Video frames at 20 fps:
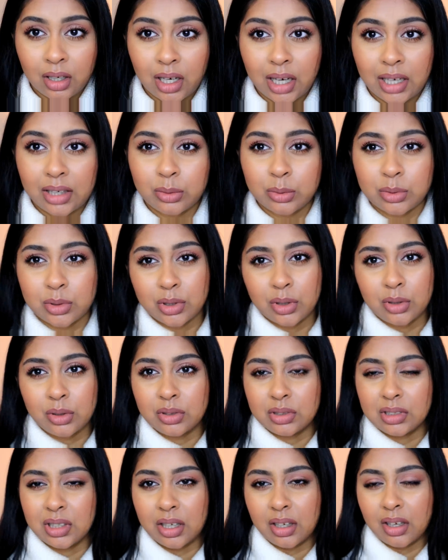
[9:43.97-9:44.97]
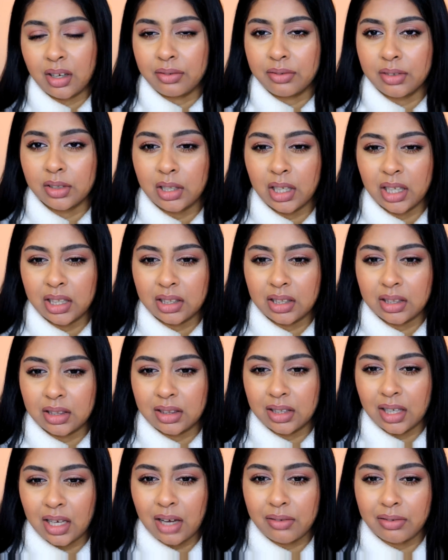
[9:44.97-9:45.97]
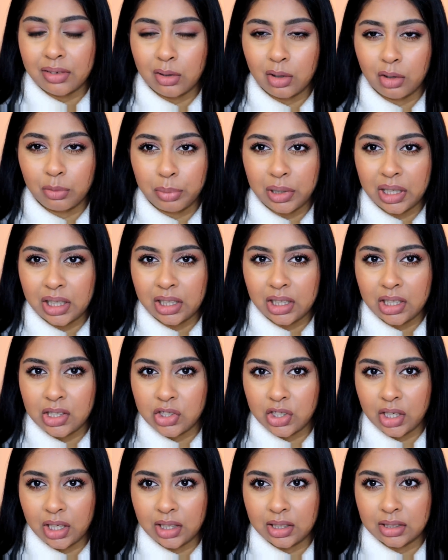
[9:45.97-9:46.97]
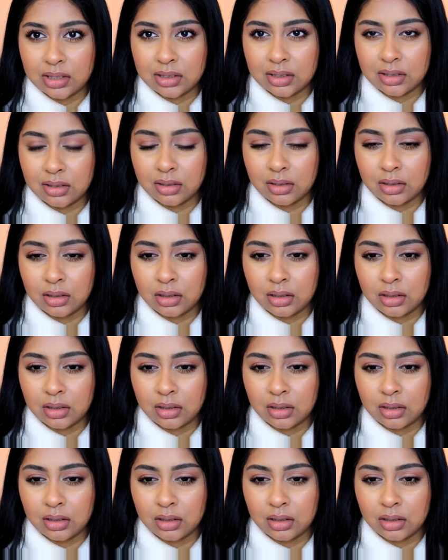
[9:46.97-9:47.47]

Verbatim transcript: And also, it's like, I feel like they have a lot of pinky shades.